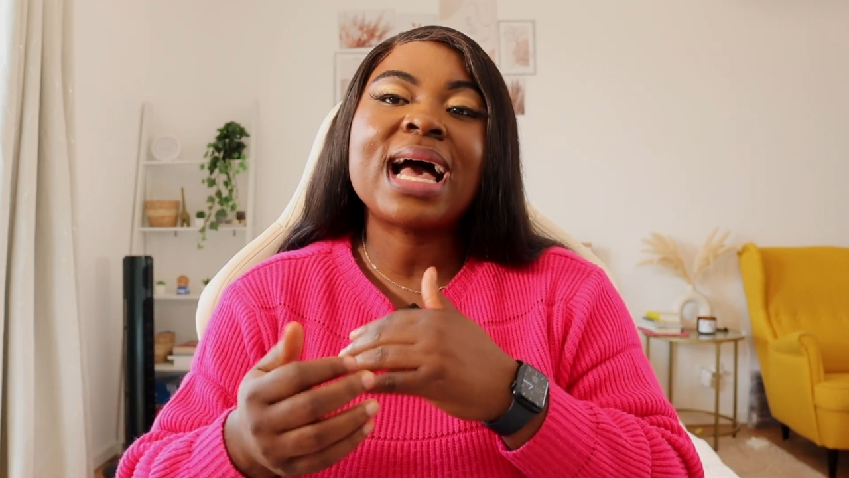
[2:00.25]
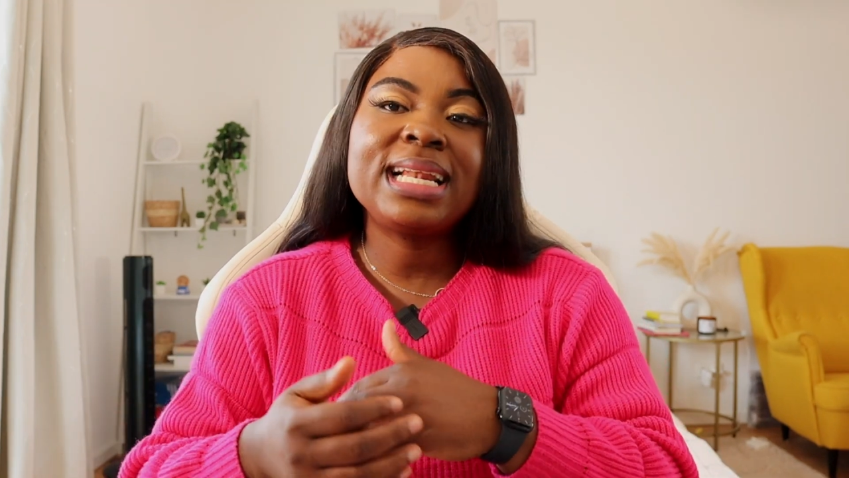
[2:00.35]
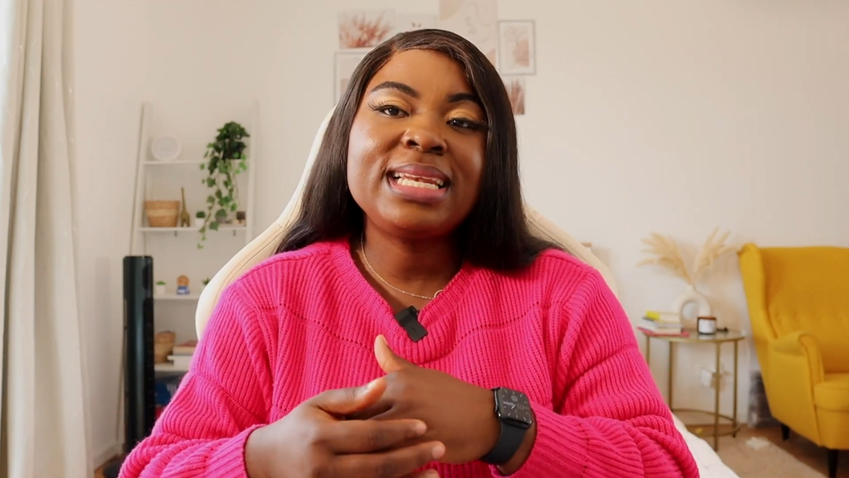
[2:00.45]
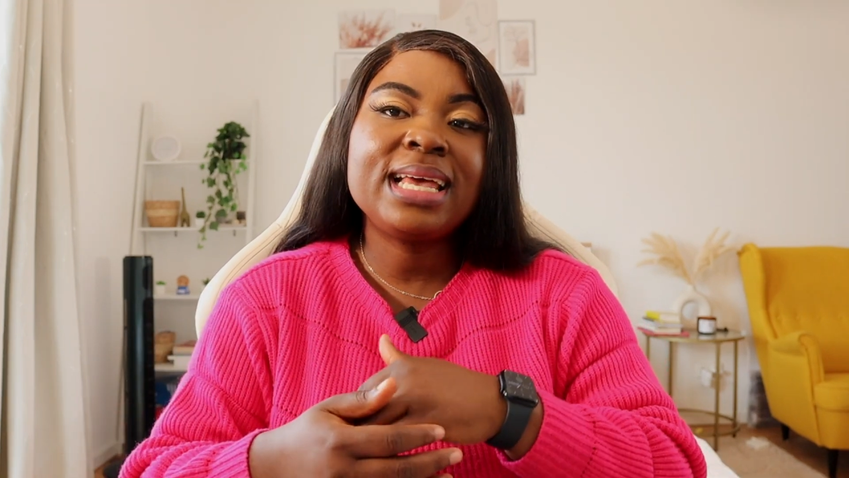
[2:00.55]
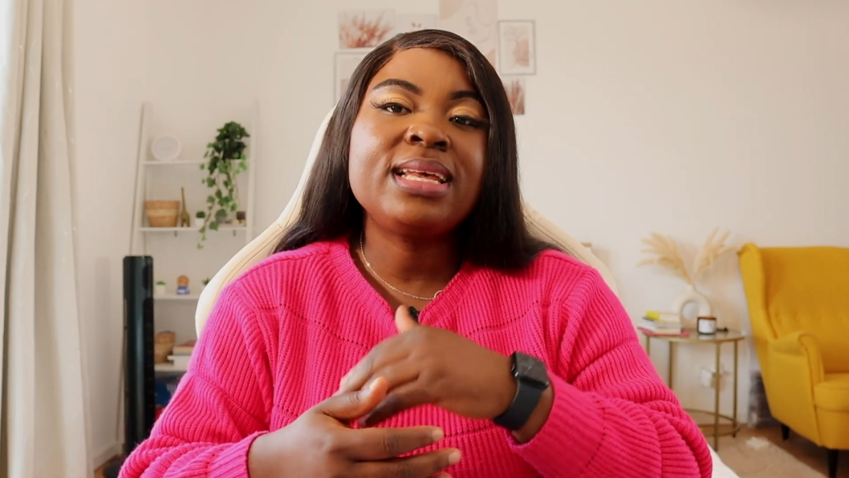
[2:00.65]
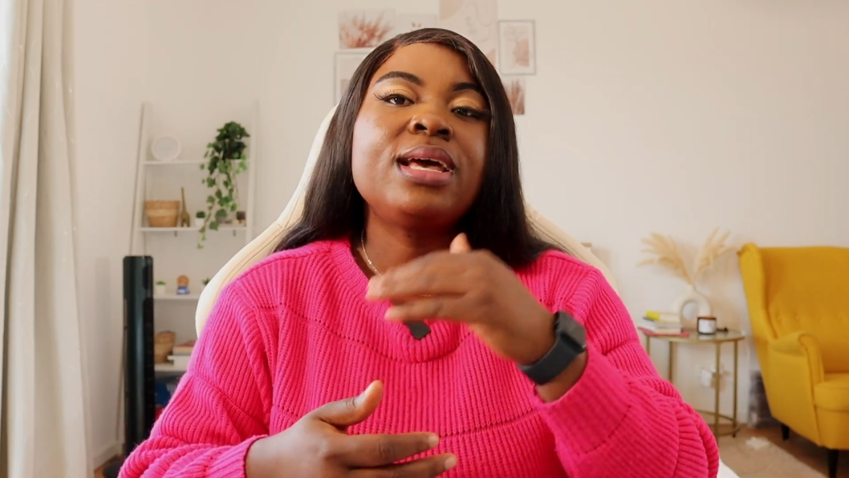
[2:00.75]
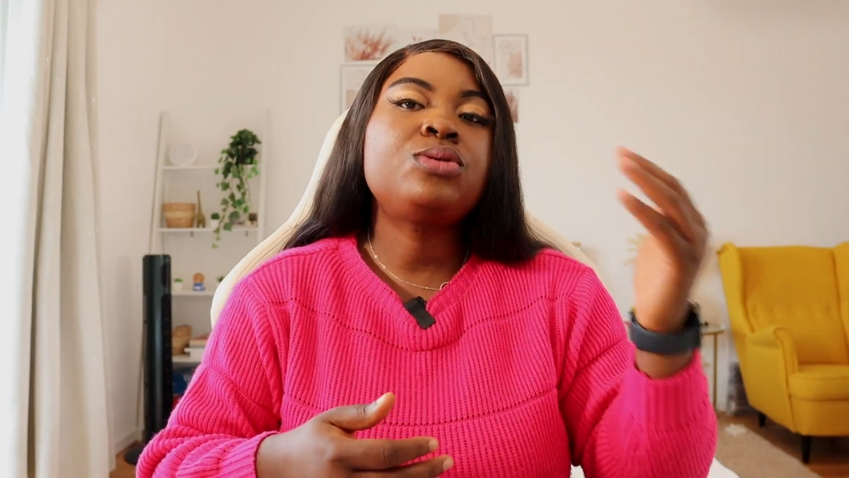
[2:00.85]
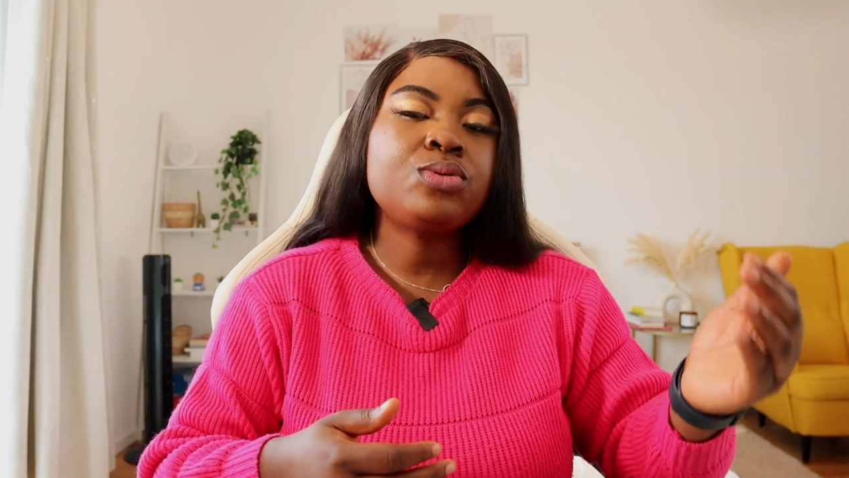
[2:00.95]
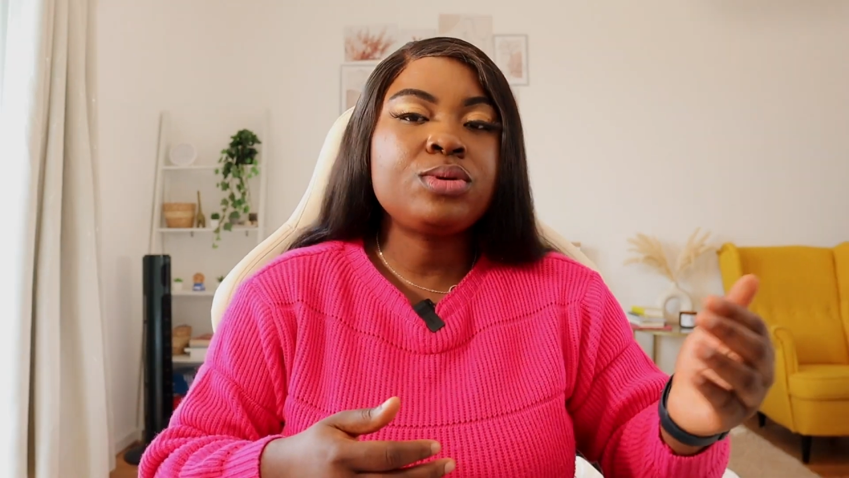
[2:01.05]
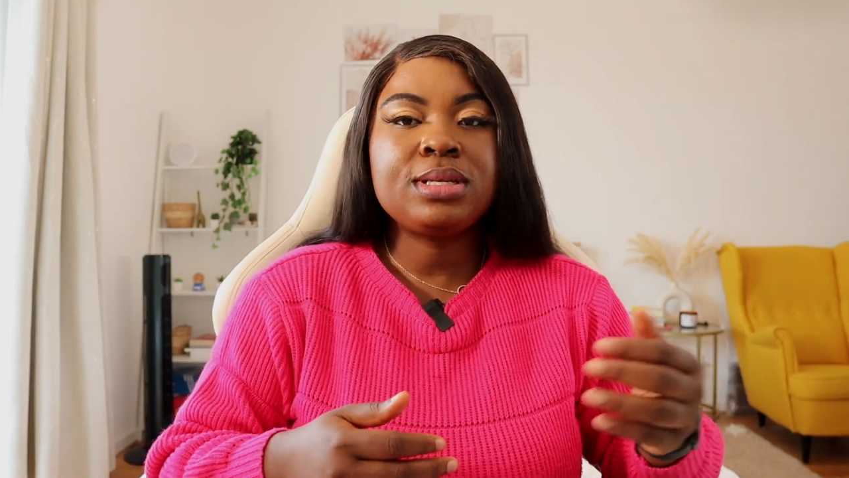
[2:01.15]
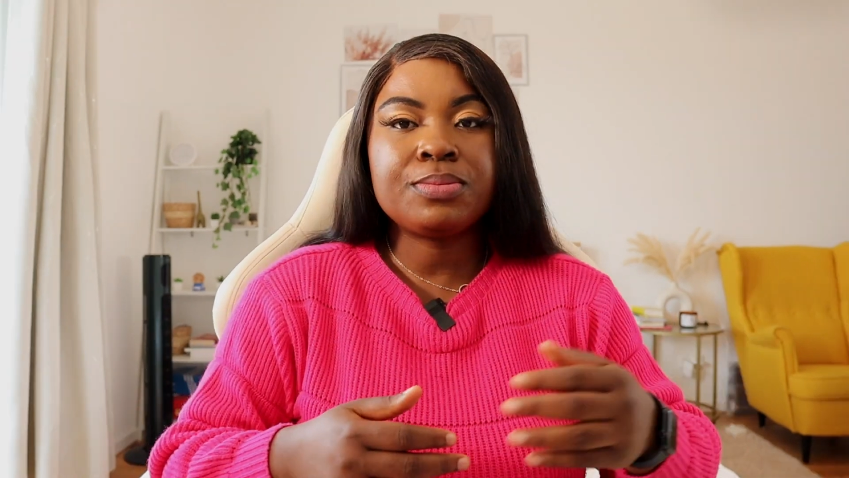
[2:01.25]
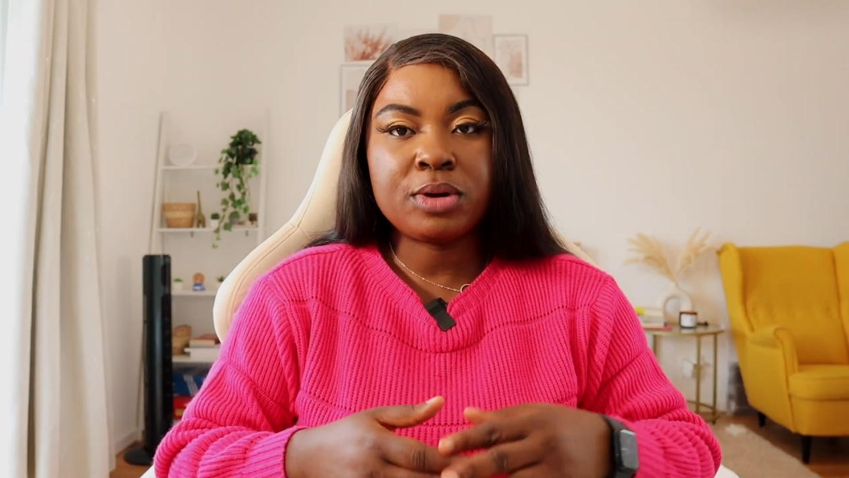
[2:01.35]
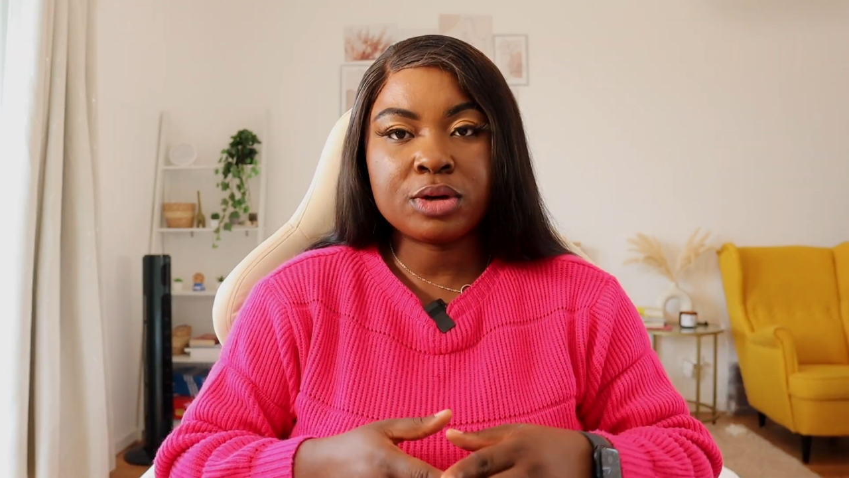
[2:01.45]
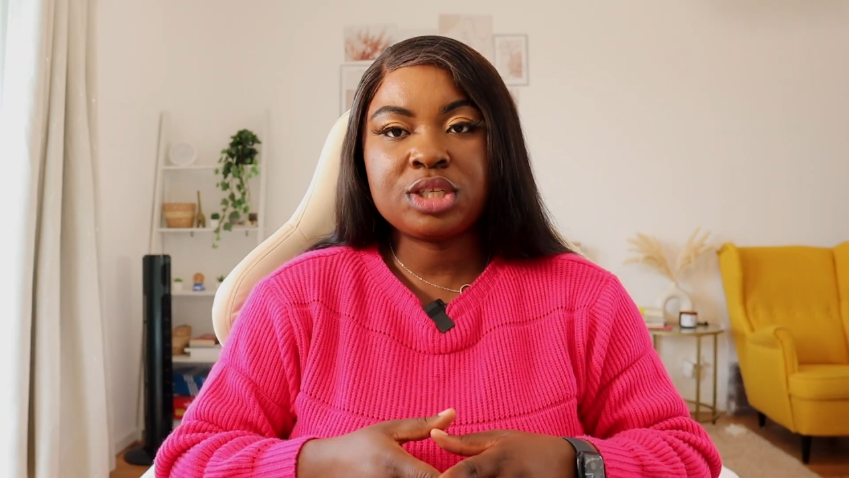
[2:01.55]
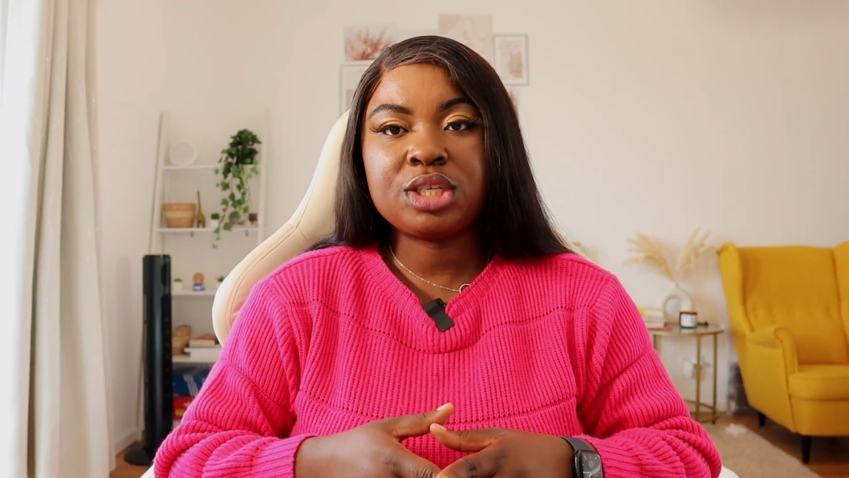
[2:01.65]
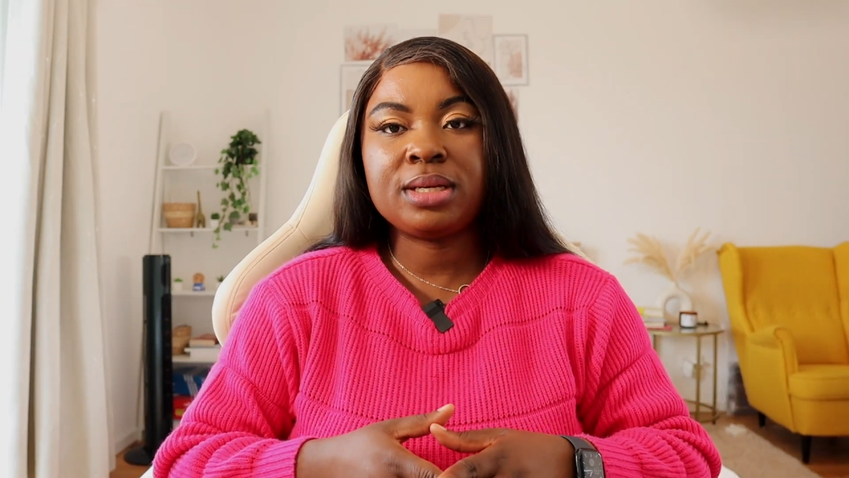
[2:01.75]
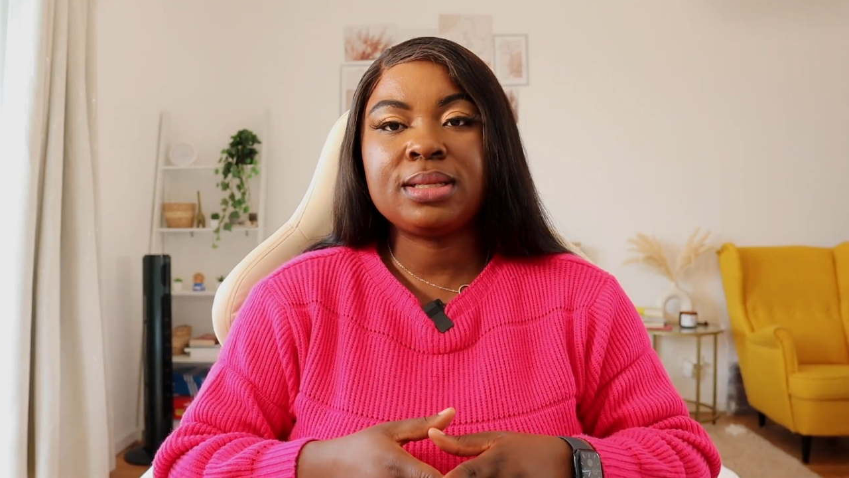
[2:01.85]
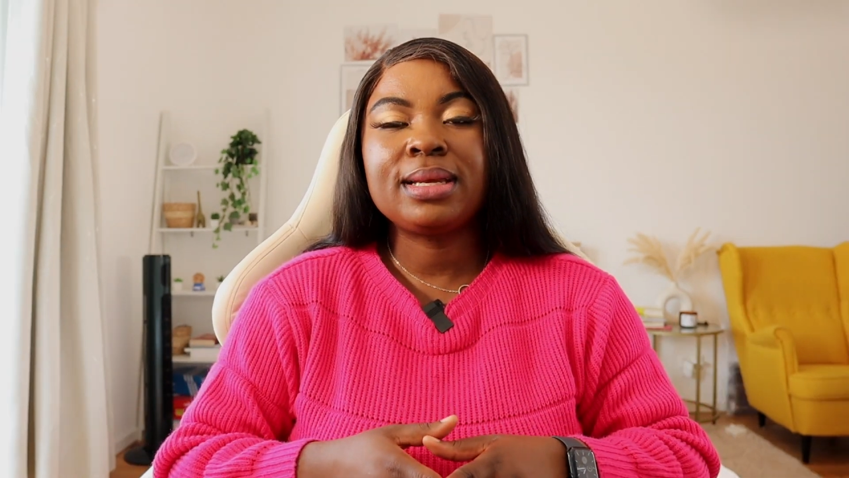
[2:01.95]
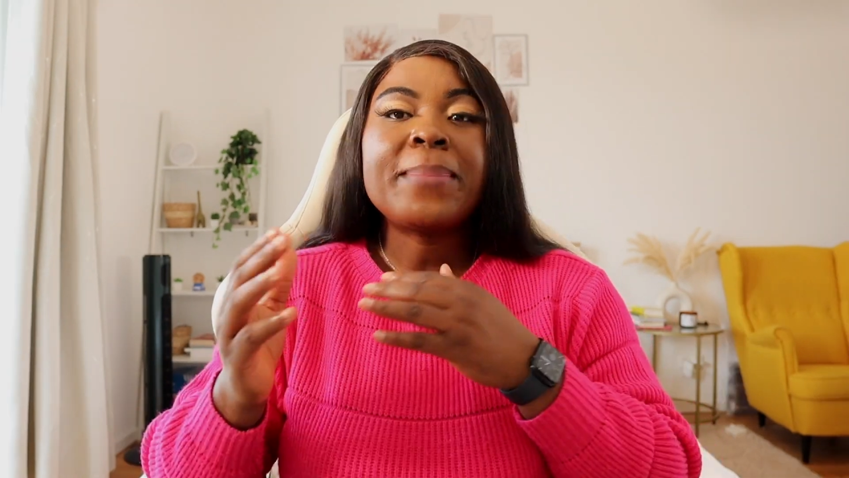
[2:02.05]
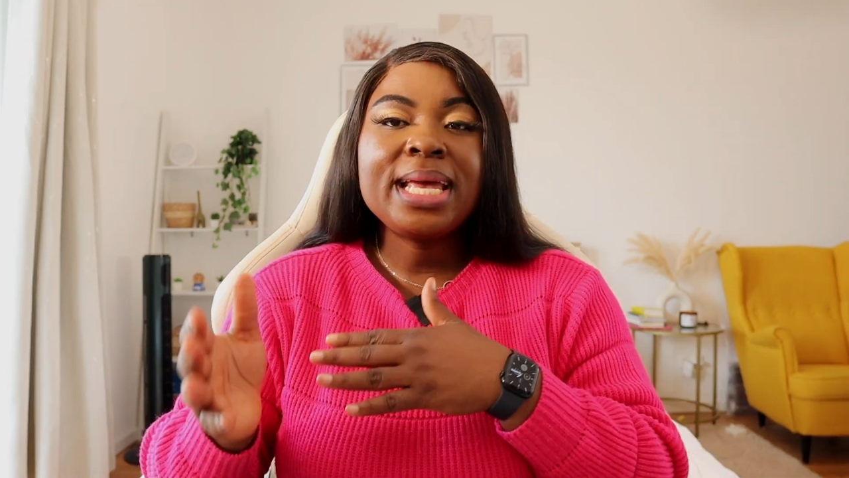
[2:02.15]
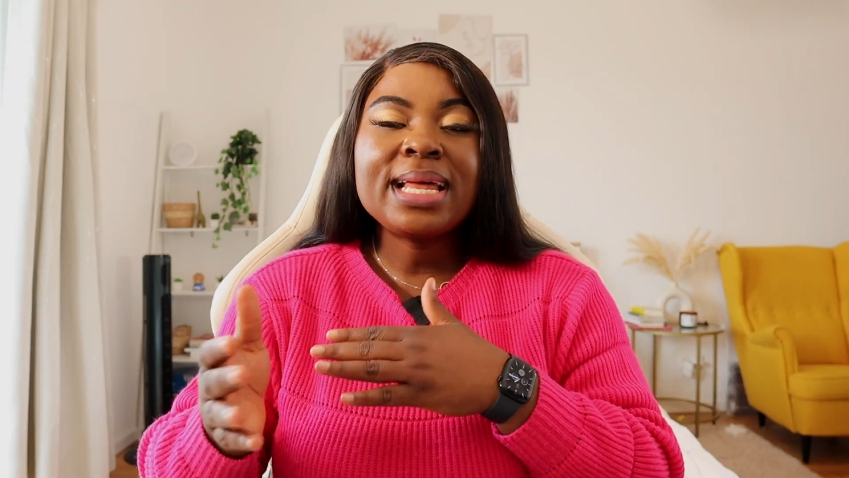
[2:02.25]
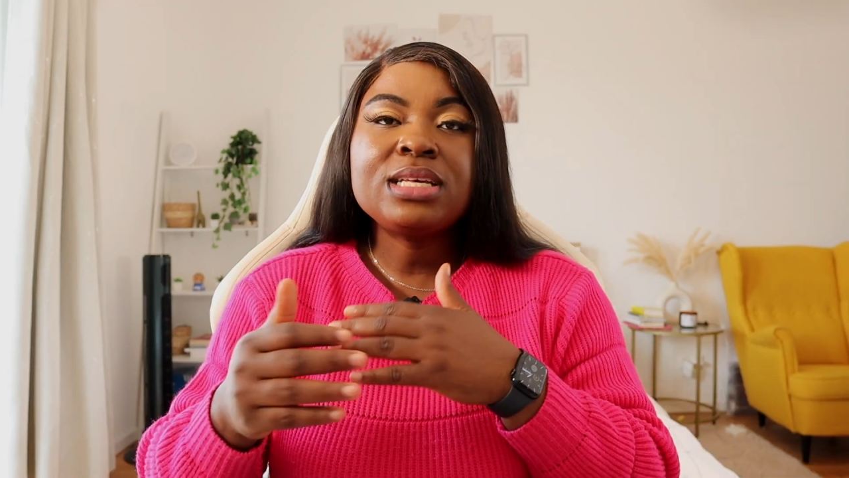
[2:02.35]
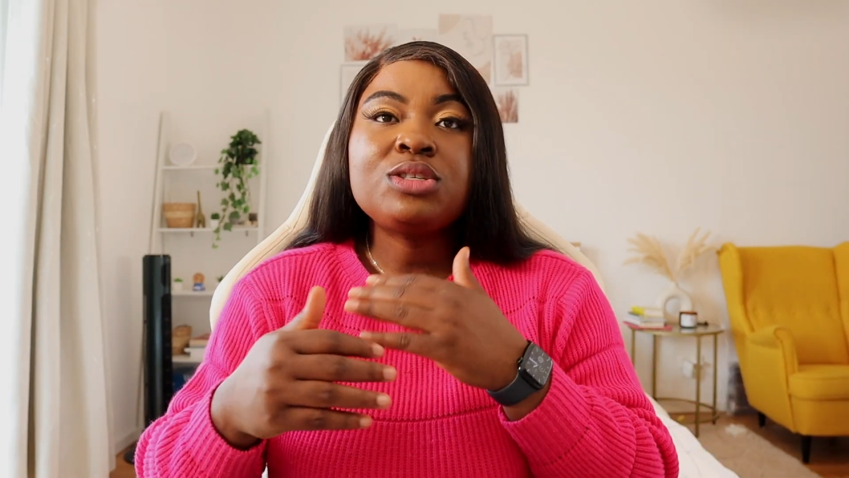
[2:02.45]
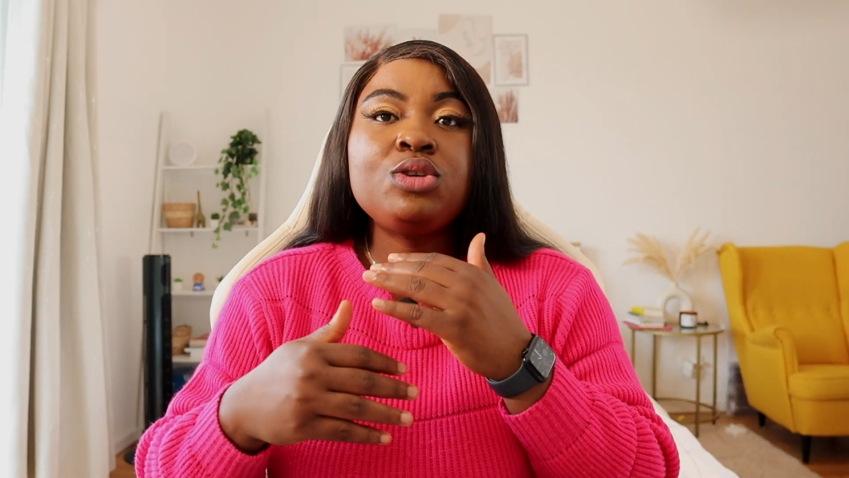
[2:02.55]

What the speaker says: added to the blockchain. Miners